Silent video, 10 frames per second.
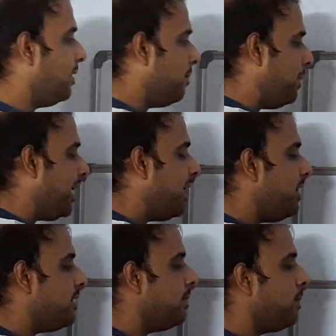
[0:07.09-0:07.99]

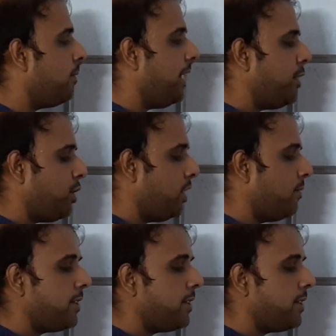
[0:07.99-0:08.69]
mechanism of action of